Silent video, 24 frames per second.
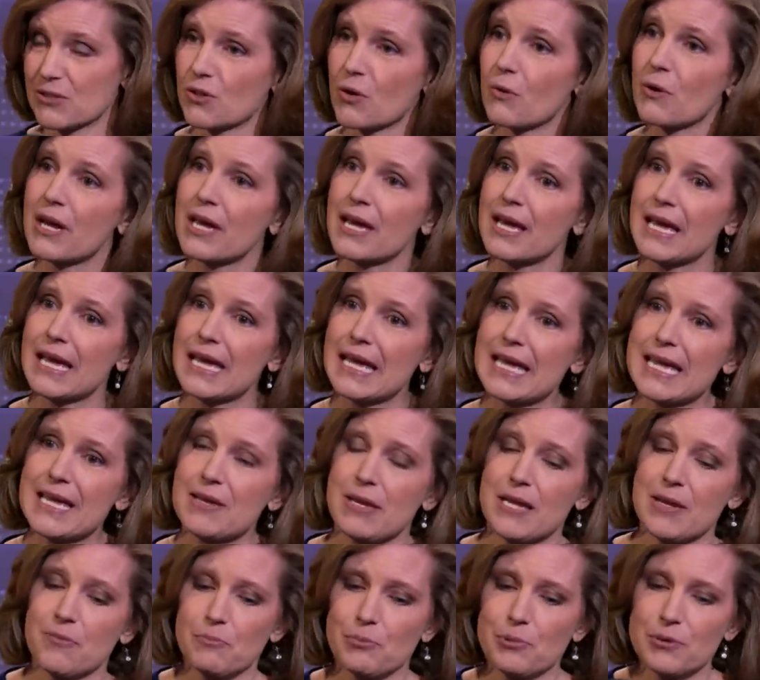So
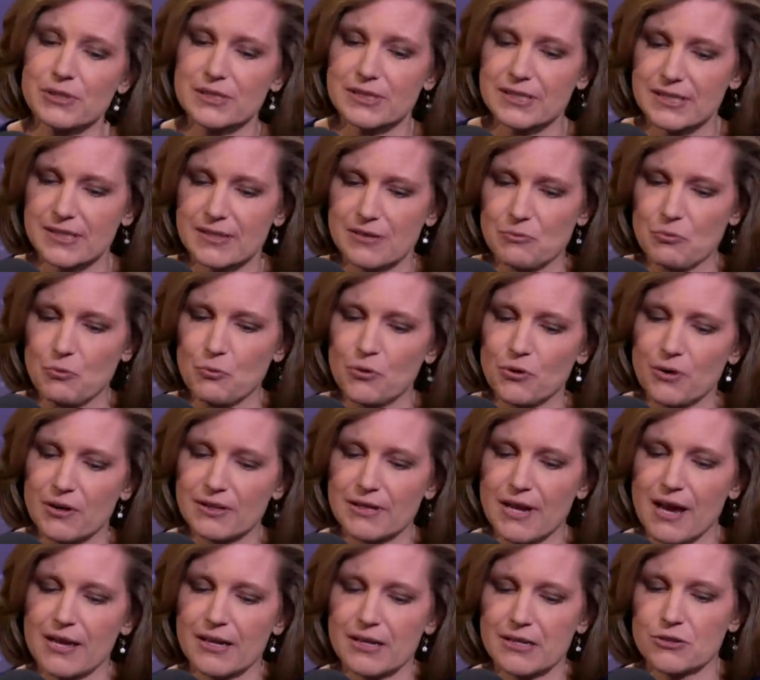it puts the
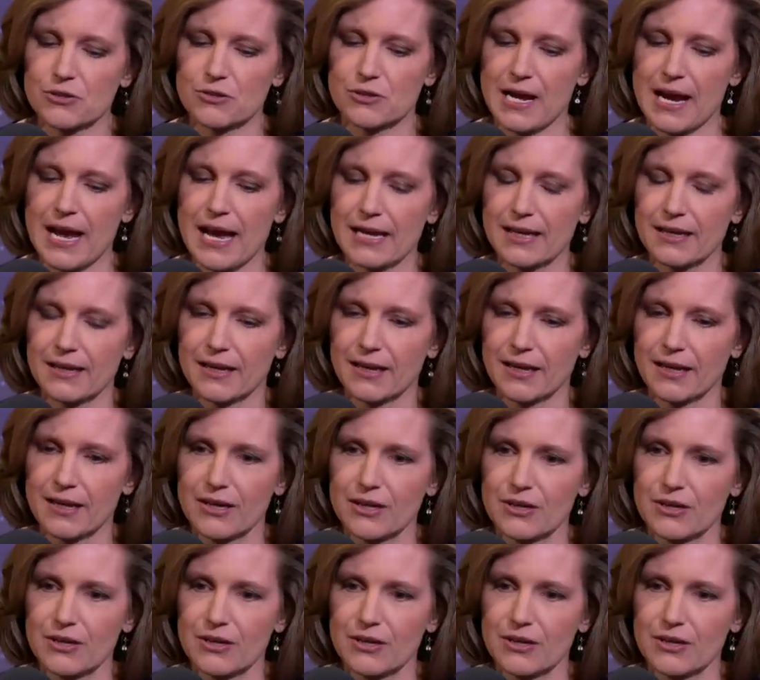world on a track